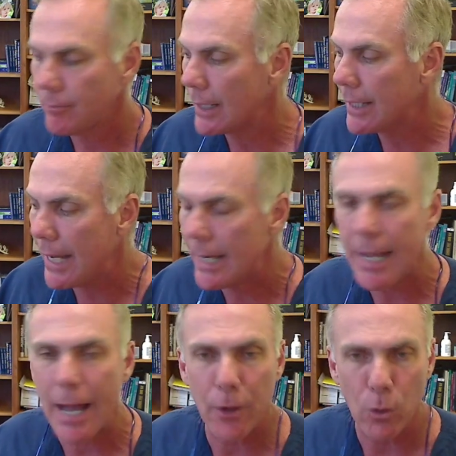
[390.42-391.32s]
getting
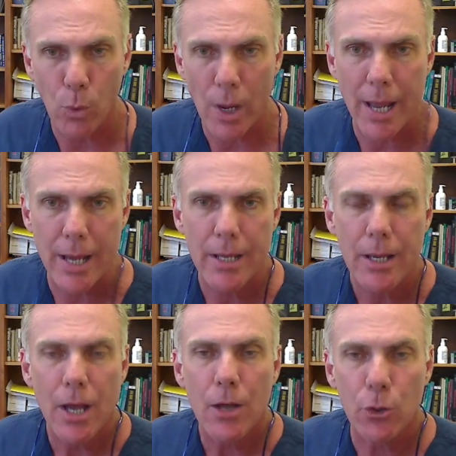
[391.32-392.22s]
out of the way
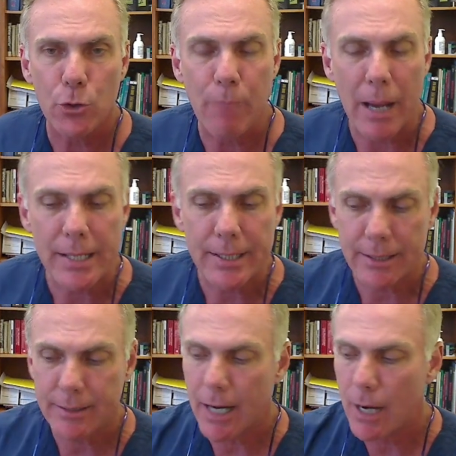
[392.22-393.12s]
those
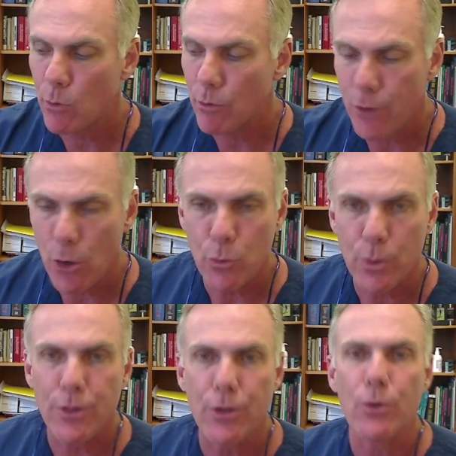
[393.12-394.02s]
basics that I reviewed
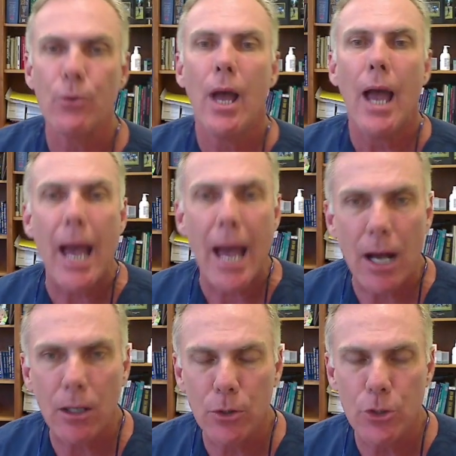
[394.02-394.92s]
with you.
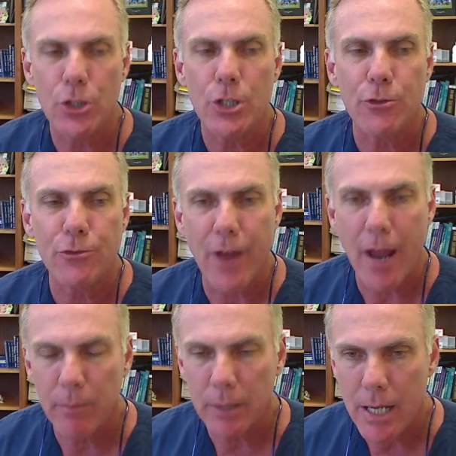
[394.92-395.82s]
Allergies,
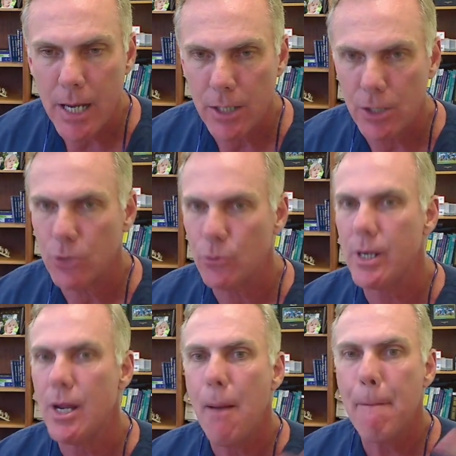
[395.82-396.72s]
family
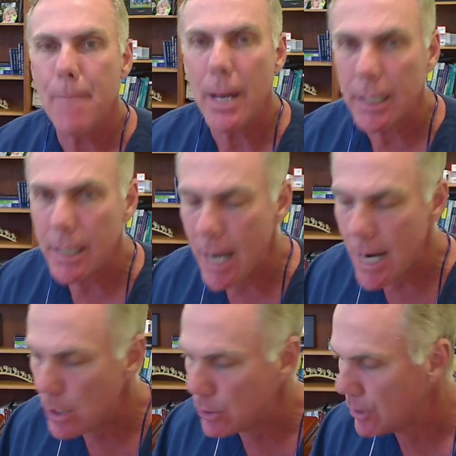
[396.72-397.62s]
history,
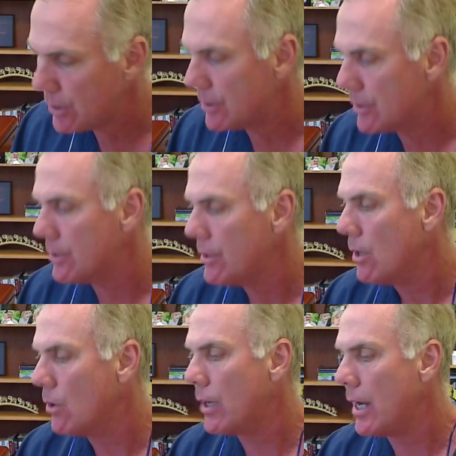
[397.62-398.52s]
medications,
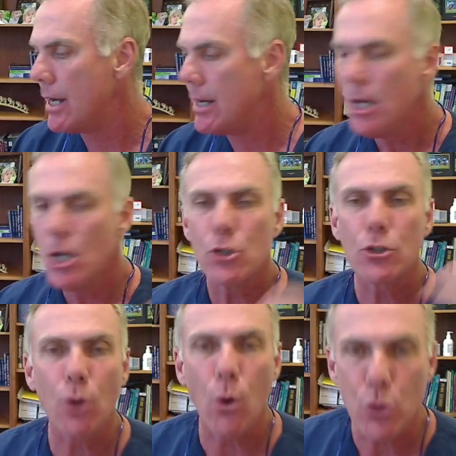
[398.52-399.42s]
okay?
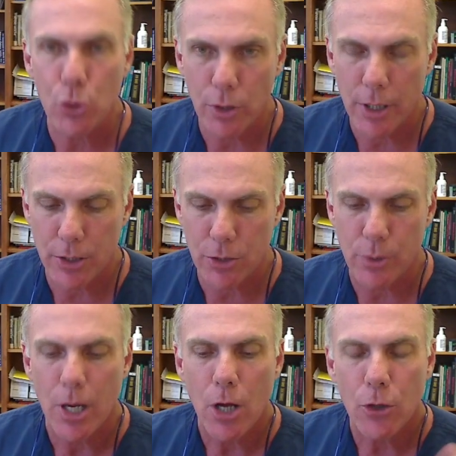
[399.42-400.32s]
Social
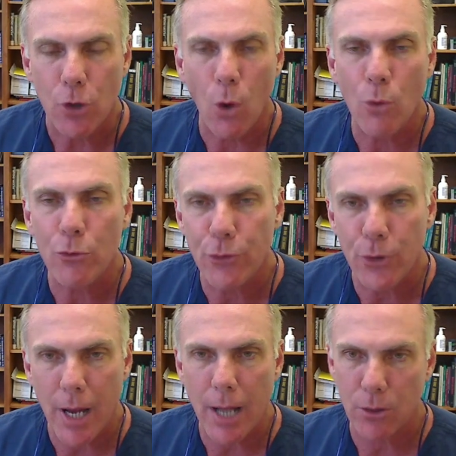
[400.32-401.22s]
history. Don't
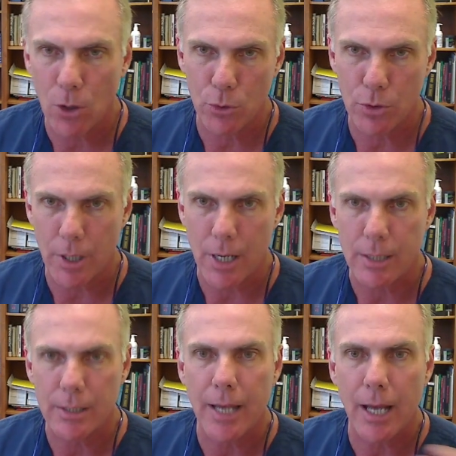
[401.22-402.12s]
forget those
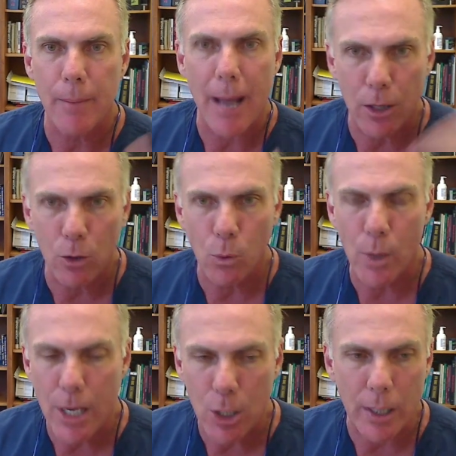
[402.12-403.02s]
things. Get them out of the
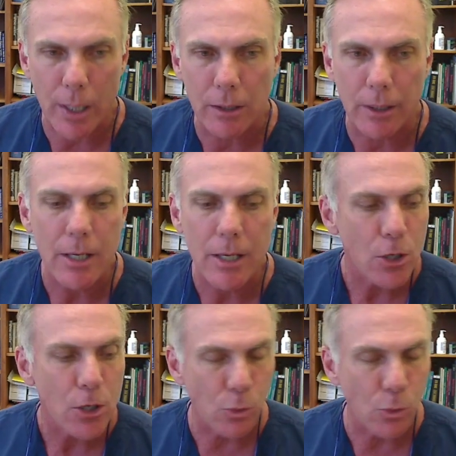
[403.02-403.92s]
way quickly
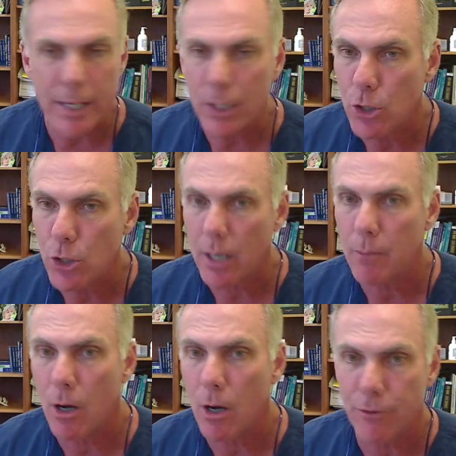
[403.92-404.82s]
so we can check
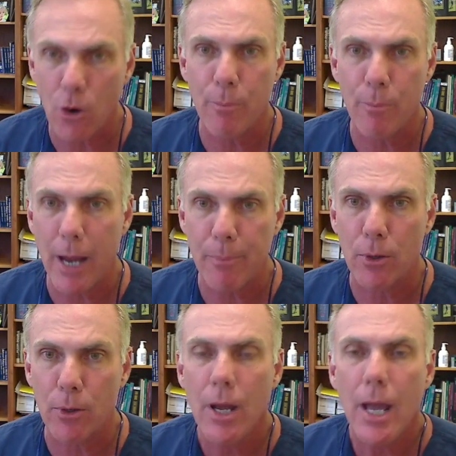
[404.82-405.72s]
them off our paper,